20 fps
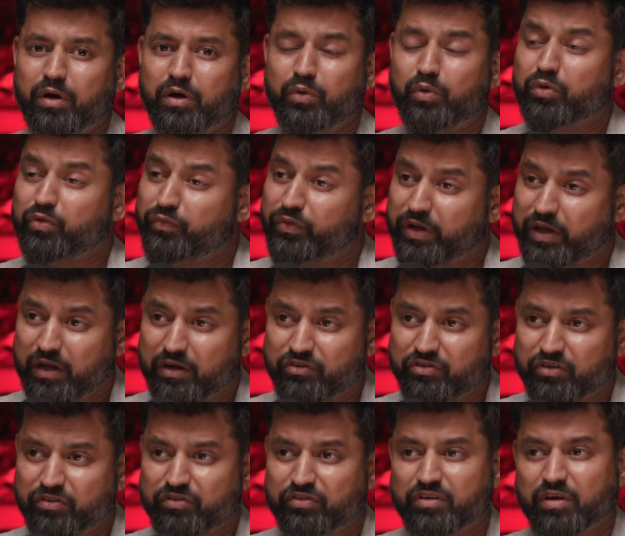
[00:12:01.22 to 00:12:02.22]
uh,
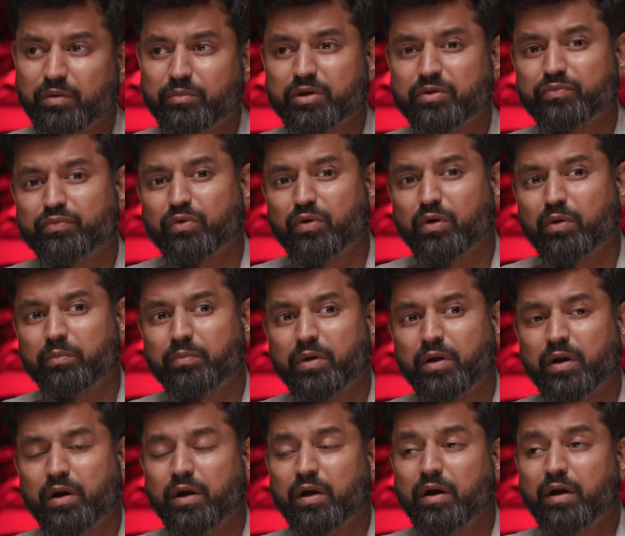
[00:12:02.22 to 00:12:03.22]
notifications coming from.
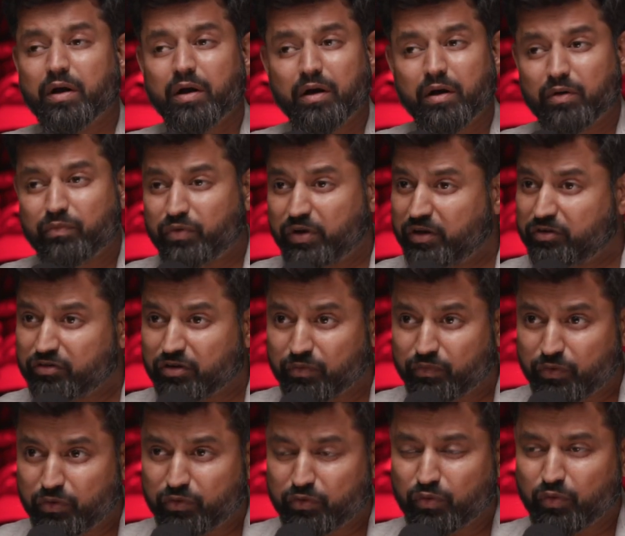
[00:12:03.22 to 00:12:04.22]
Uh, financial
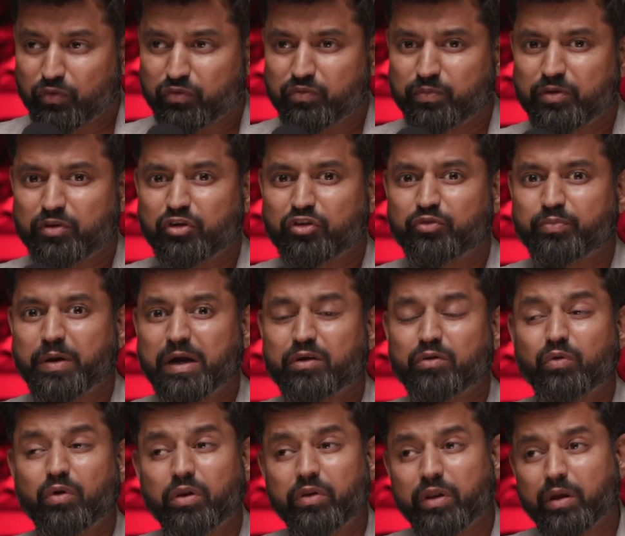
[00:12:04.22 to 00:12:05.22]
free zones with respect
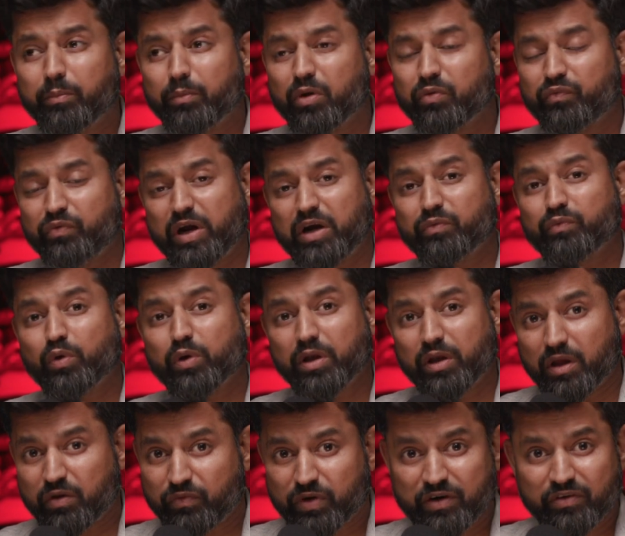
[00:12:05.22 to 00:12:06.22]
to the number of
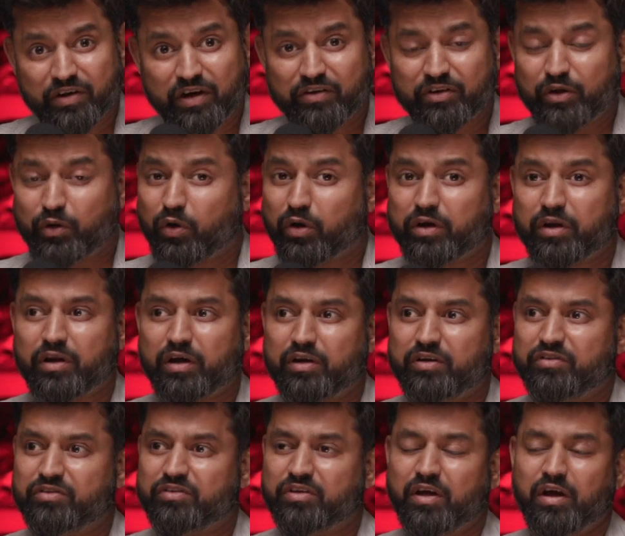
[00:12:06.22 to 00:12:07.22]
networking events that they
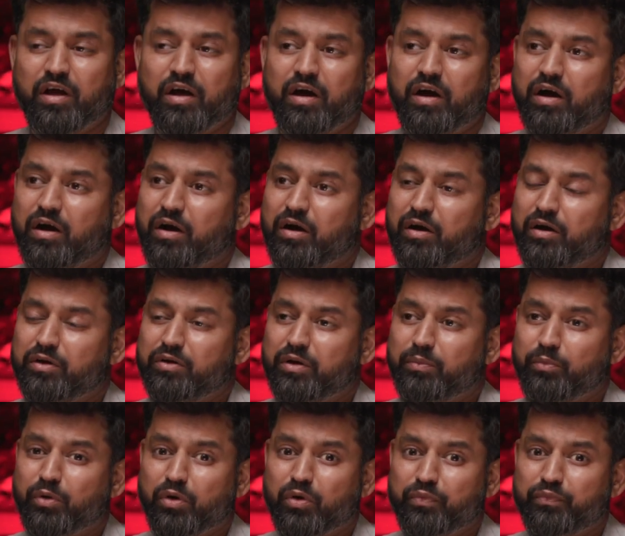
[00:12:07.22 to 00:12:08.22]
organize uh,
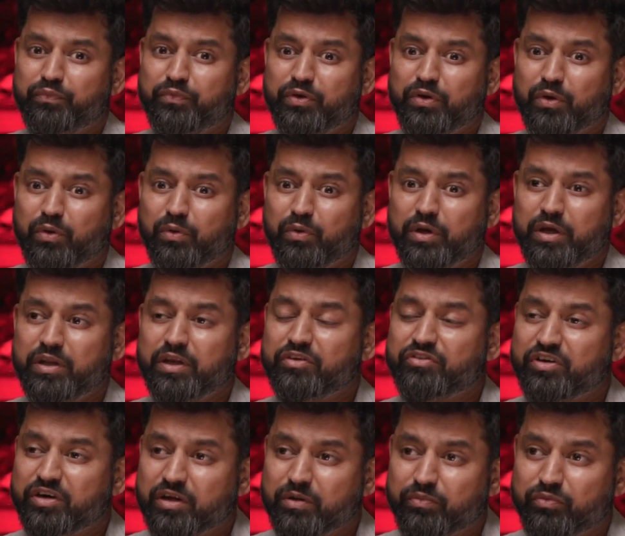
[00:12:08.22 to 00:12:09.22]
number of you know
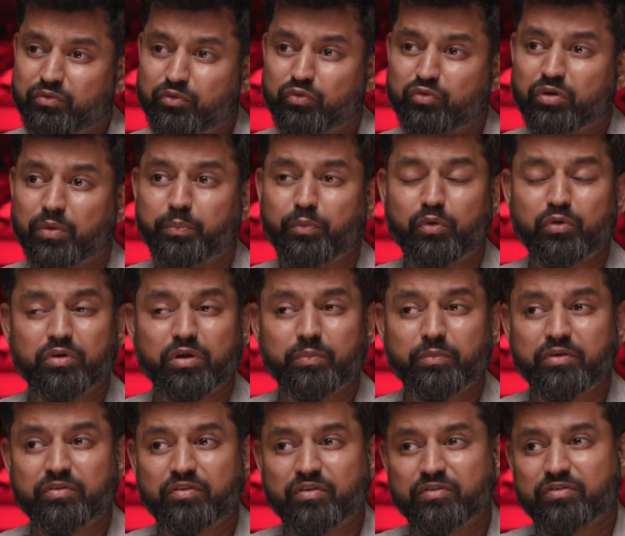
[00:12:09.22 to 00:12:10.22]
initiatives to support the
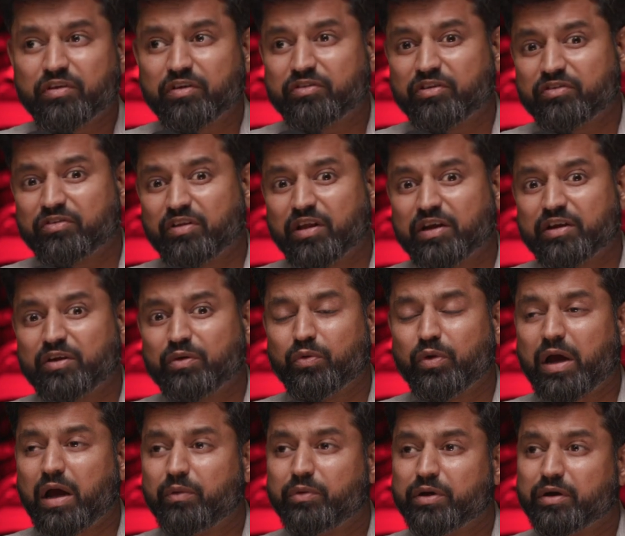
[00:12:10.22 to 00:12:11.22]
business such as like you know
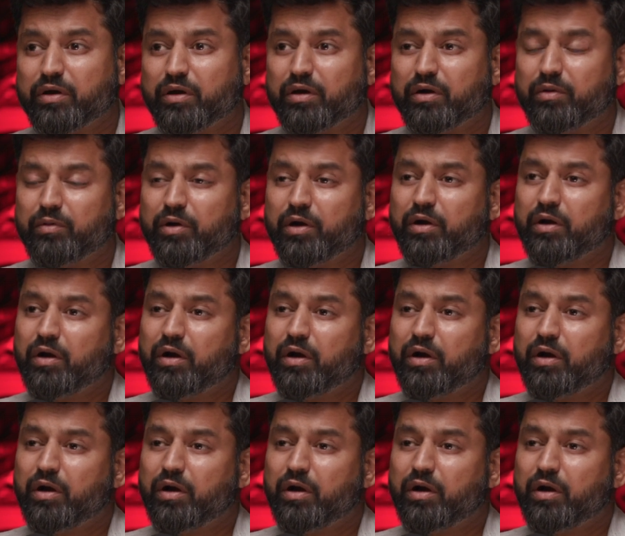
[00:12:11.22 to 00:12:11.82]
having a